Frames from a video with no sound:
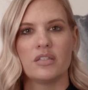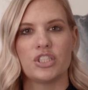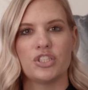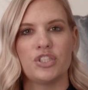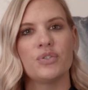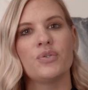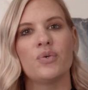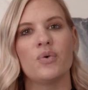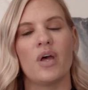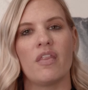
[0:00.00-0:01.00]
To
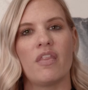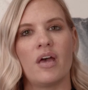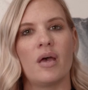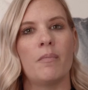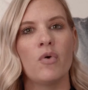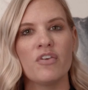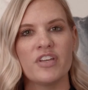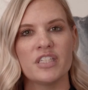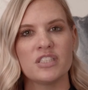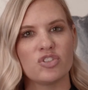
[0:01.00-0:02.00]
do the
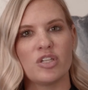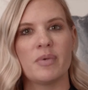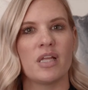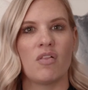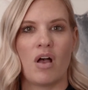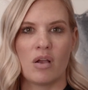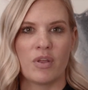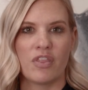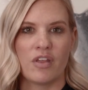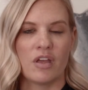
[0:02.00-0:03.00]
Morpheus treatment along
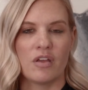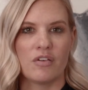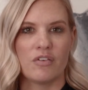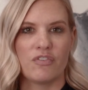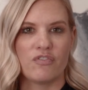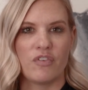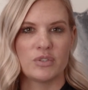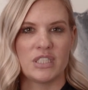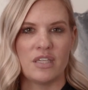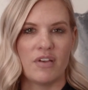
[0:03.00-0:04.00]
with the
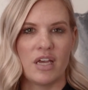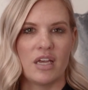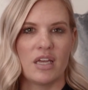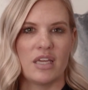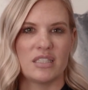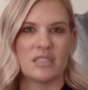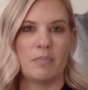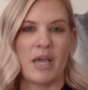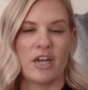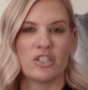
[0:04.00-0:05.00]
Votiva, it's
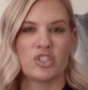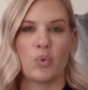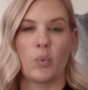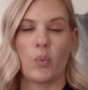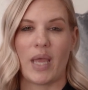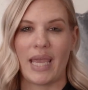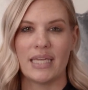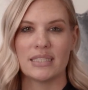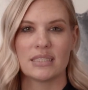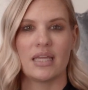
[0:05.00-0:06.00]
better to
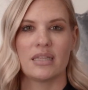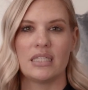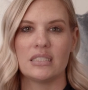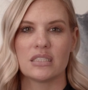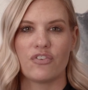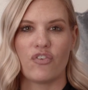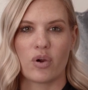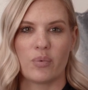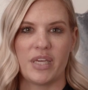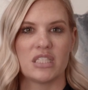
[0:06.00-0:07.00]
wait at least
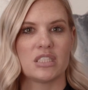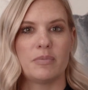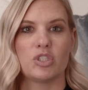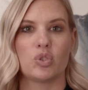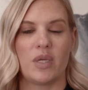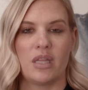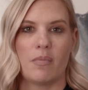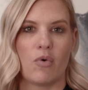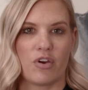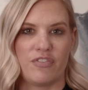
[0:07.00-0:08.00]
4 weeks between the
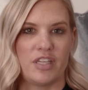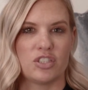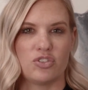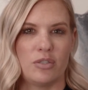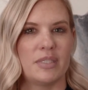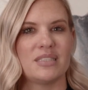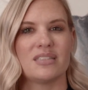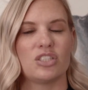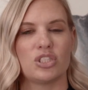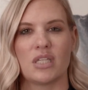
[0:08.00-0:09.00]
Morpheus treatments.
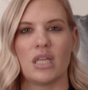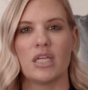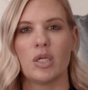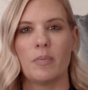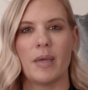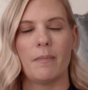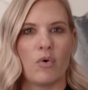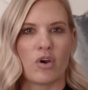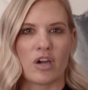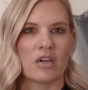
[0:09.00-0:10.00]
It's just a little bit
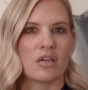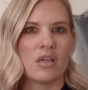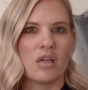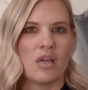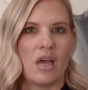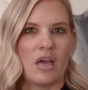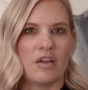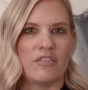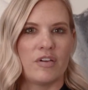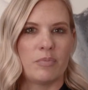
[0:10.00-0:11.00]
more
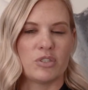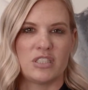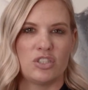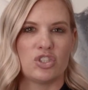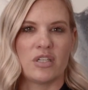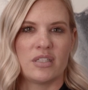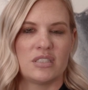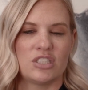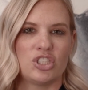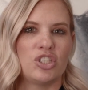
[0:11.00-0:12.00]
of a procedure on the
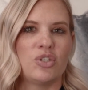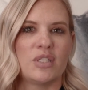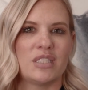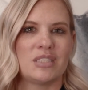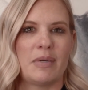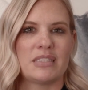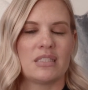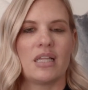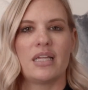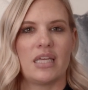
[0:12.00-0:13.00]
tissue, and it's best
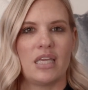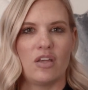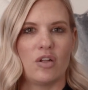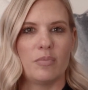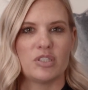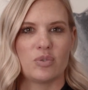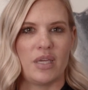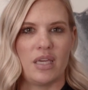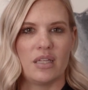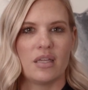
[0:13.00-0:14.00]
to let it heal
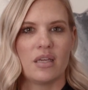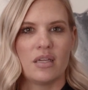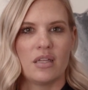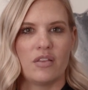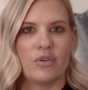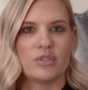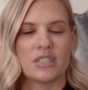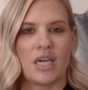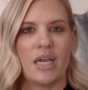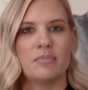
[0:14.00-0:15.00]
between those
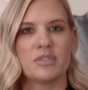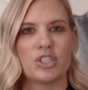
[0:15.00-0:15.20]
times.